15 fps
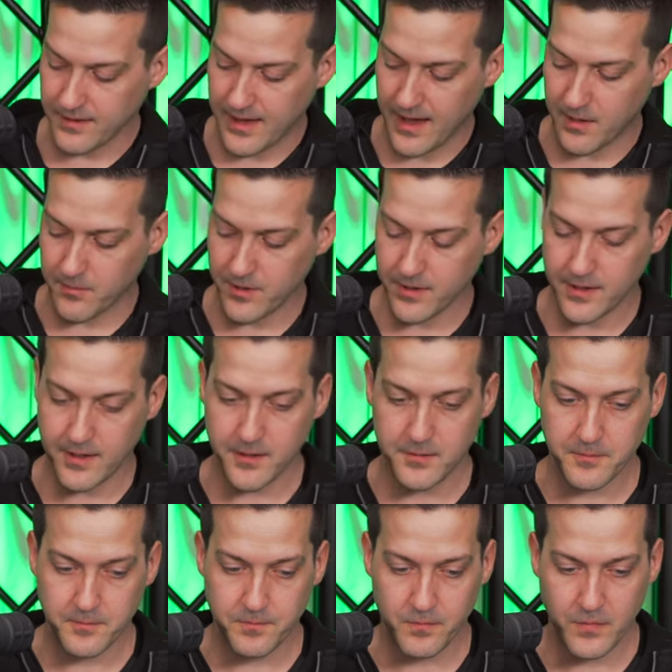camera here.
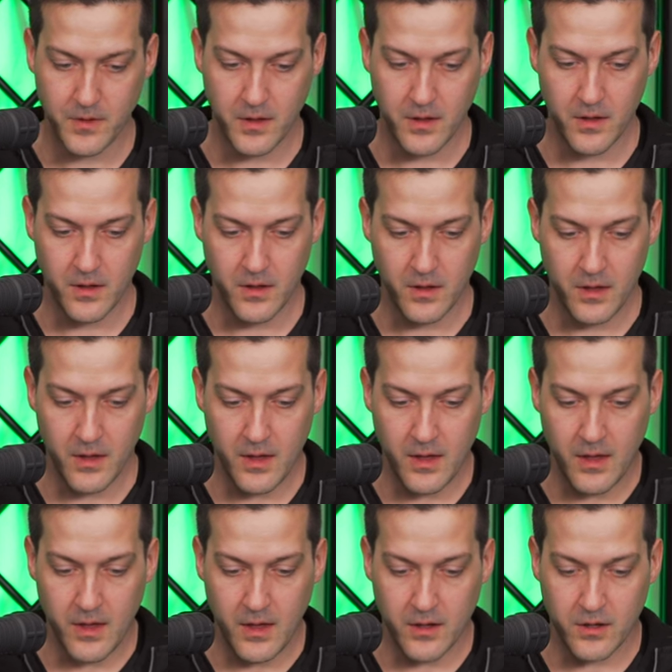
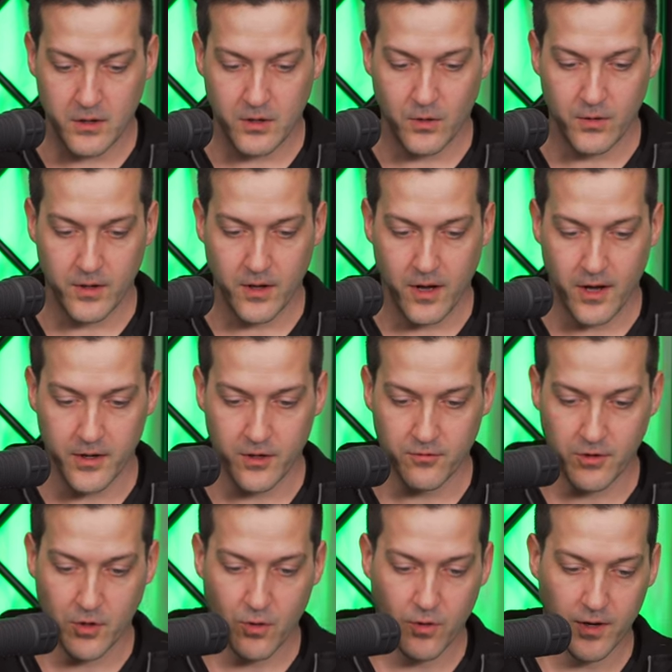Go into audio
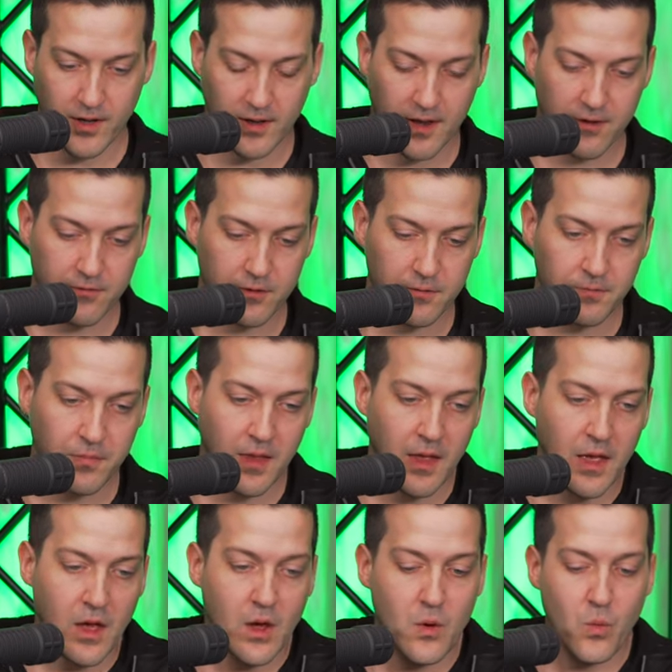recording level.
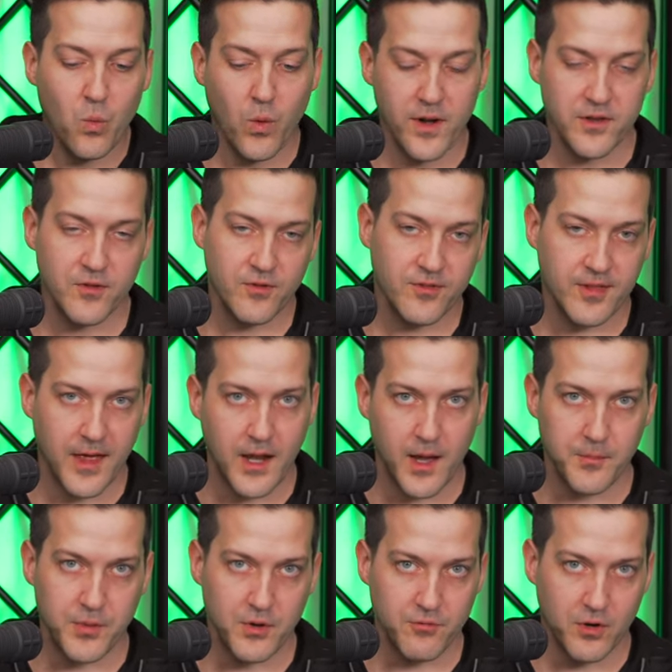When you set
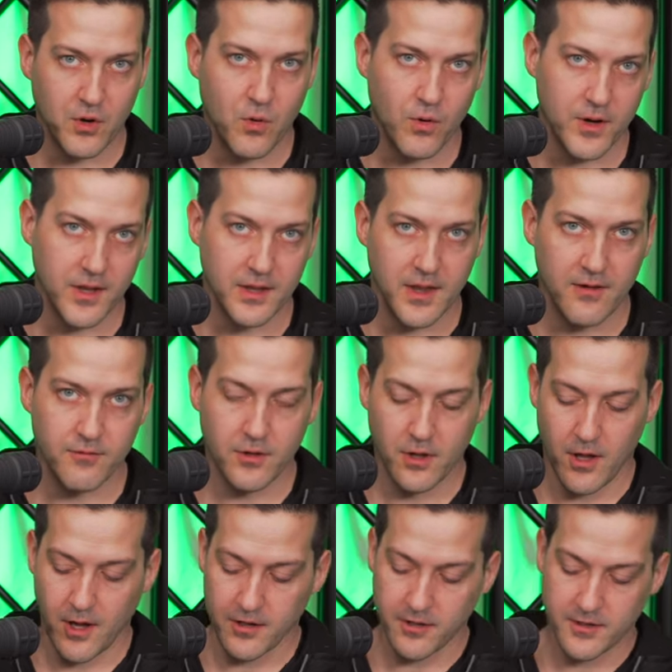up your recording level
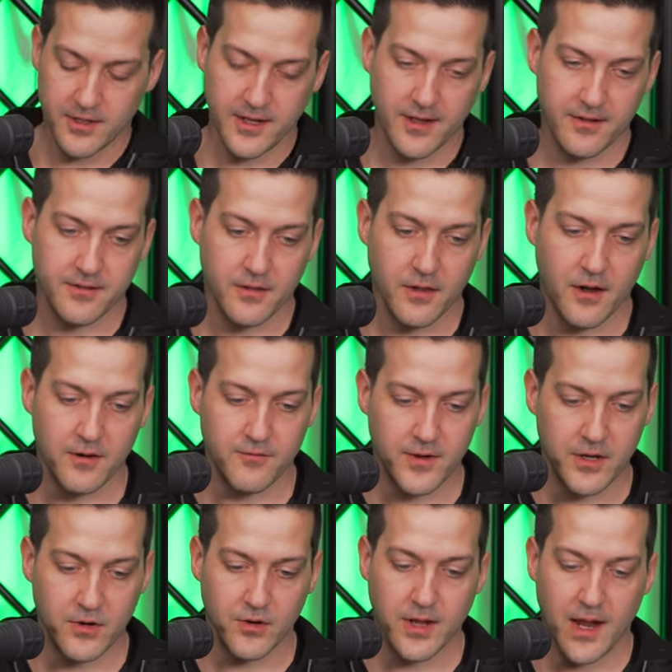on your DSLR
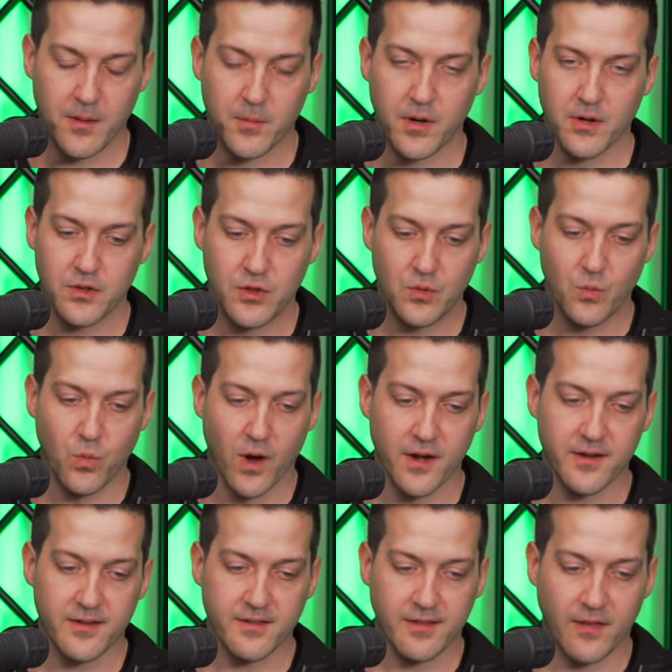video camera, you
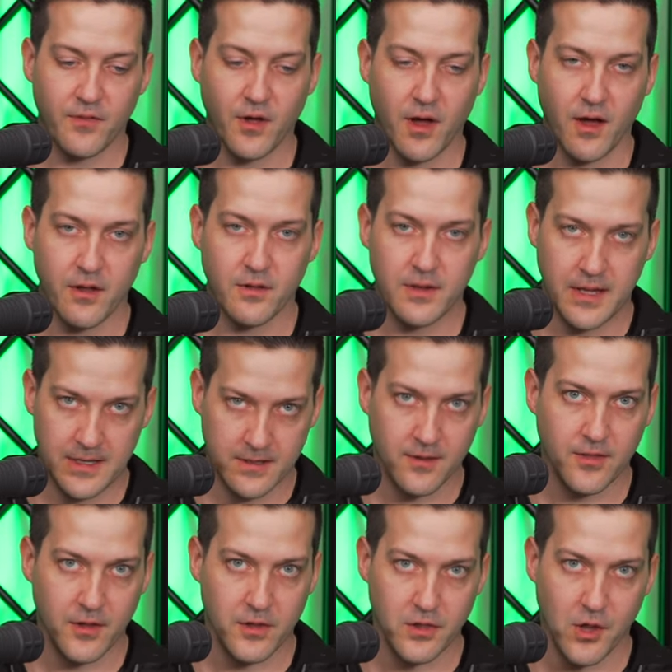want to set it to
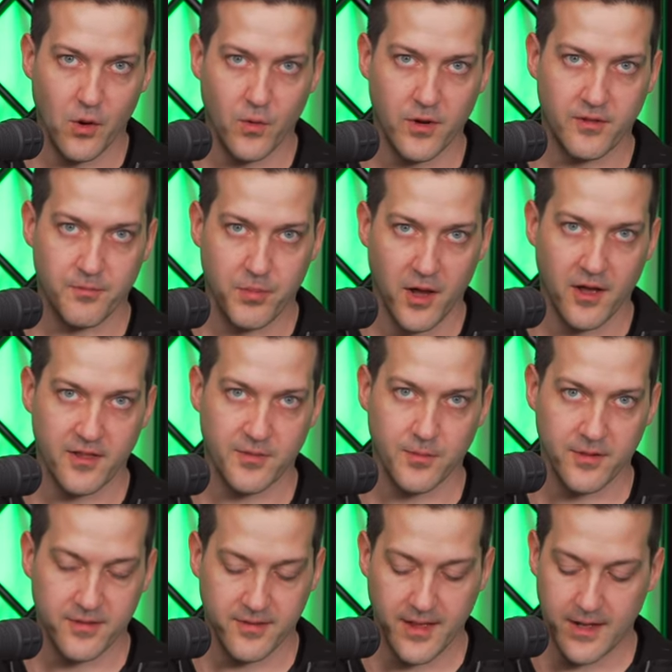the lowest
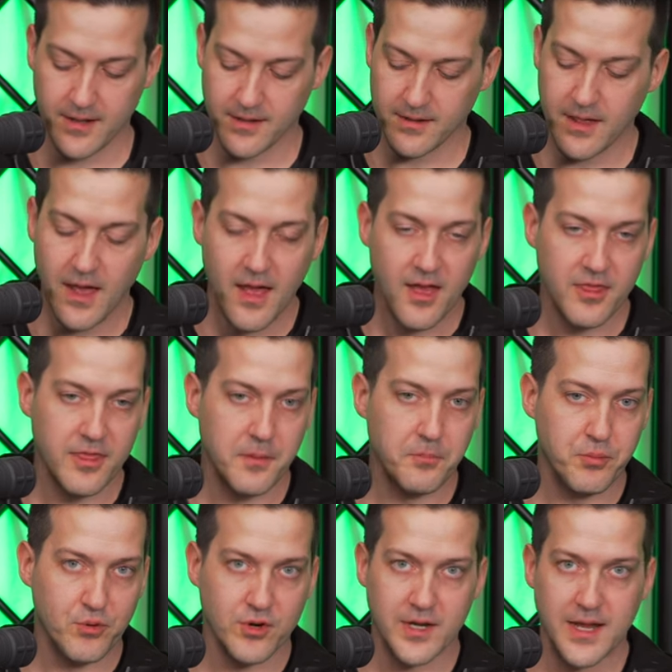possible setting. The
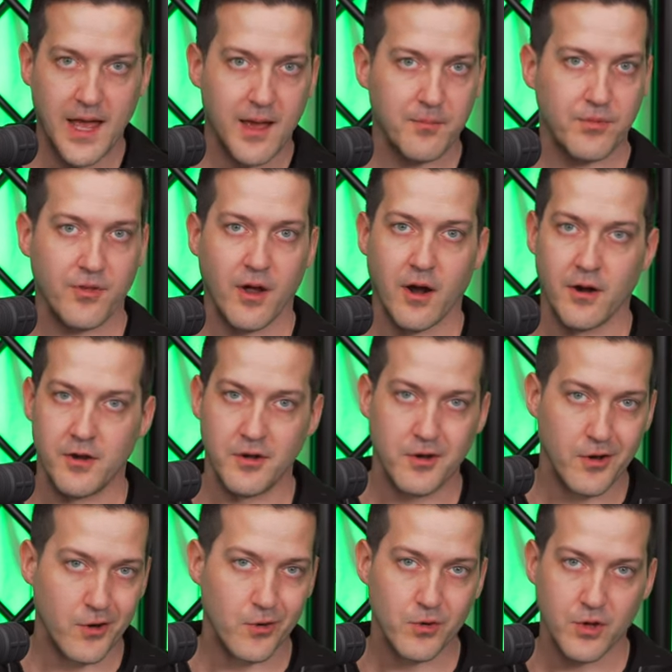preamps are
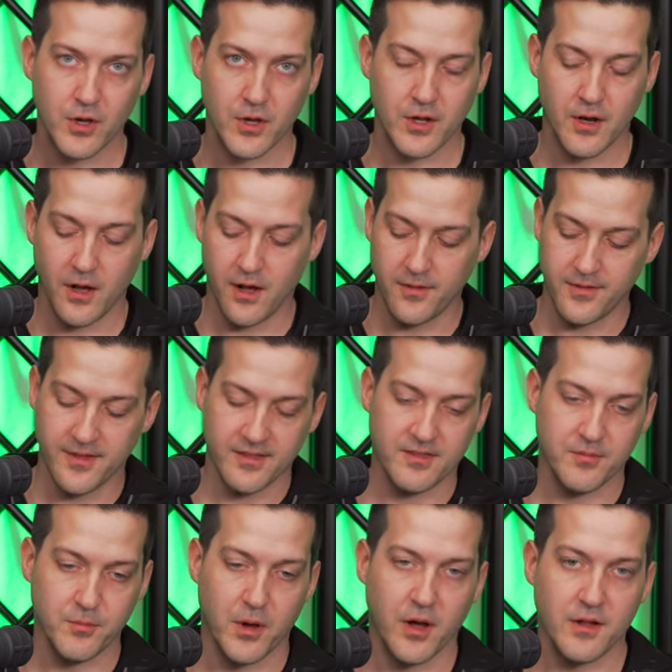no good on these
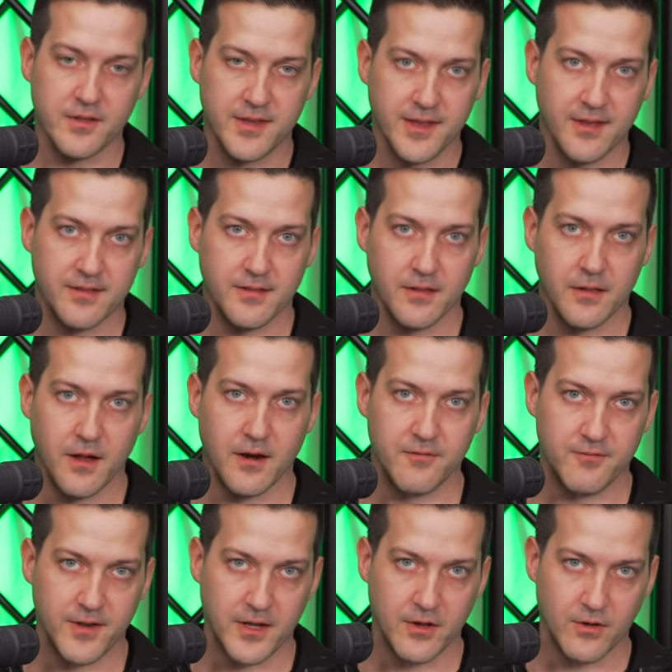small DSLR
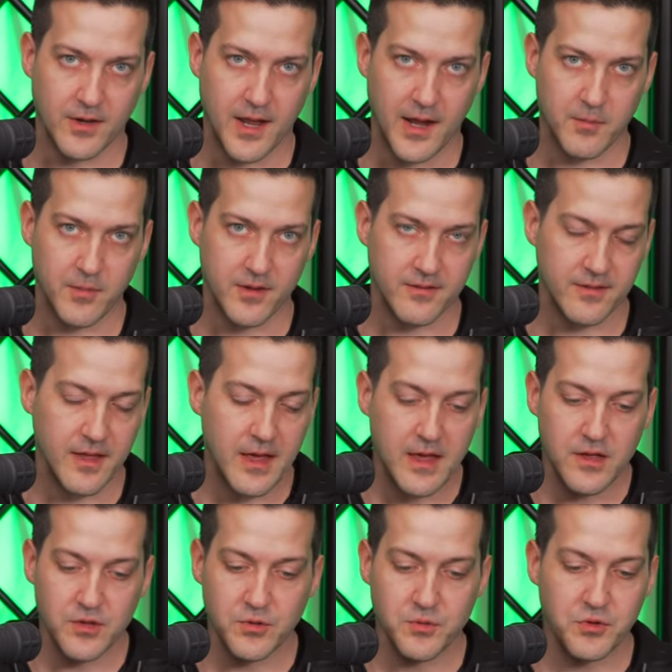video cameras.
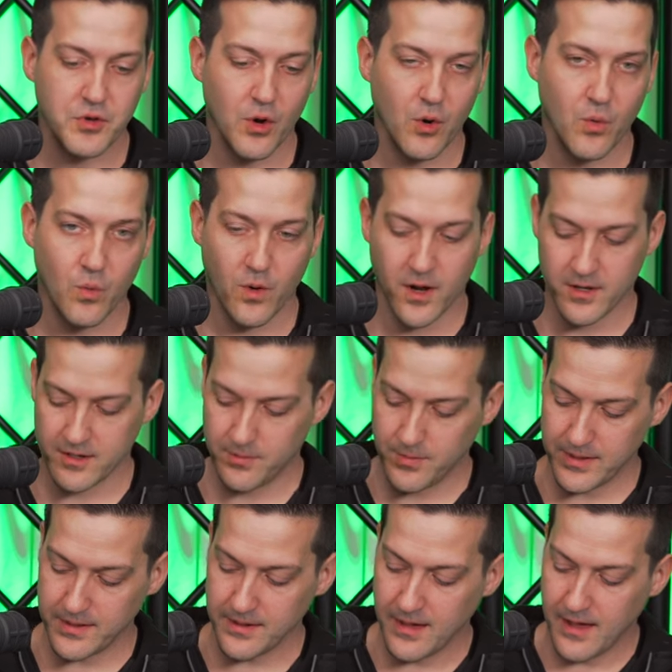You don't want to
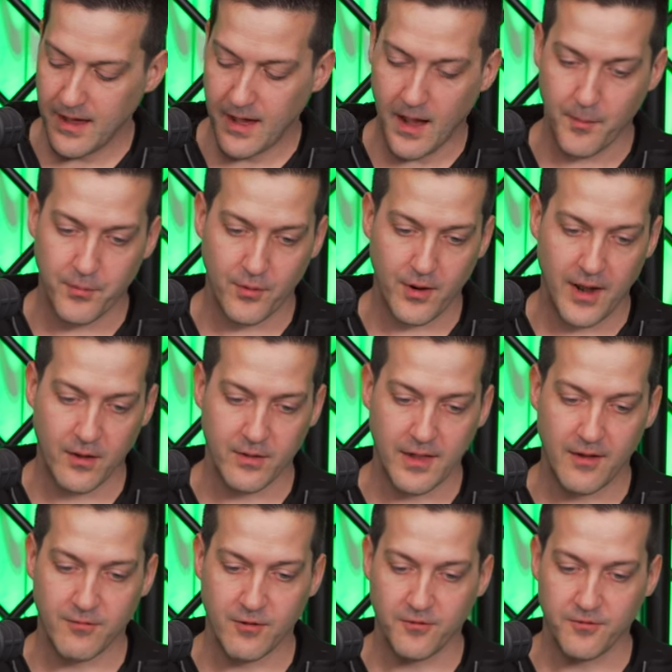be up around
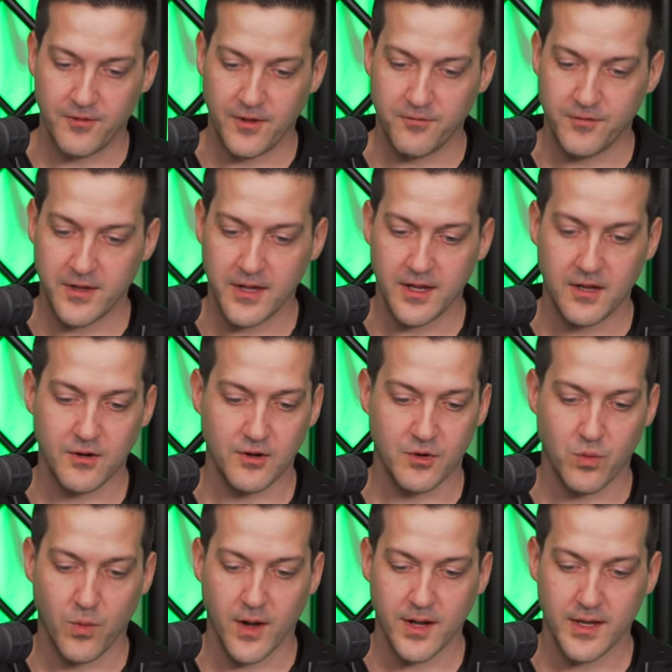level 15 or
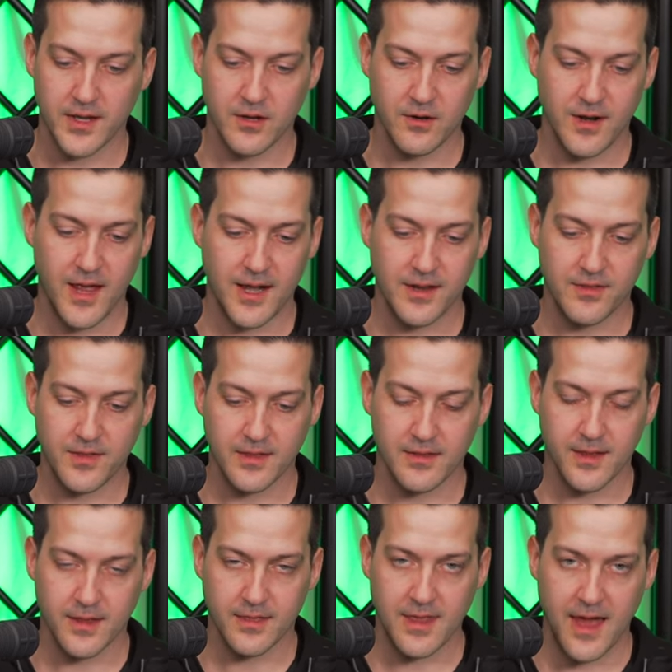20 or anything
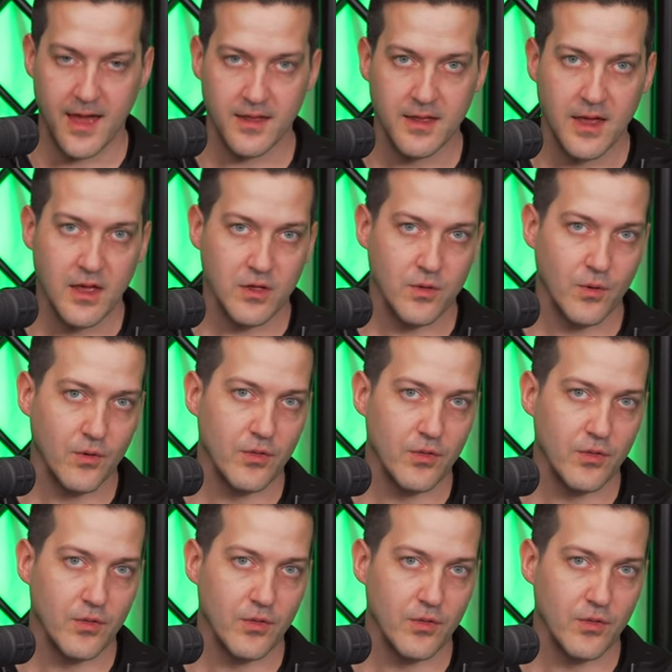like that. You'll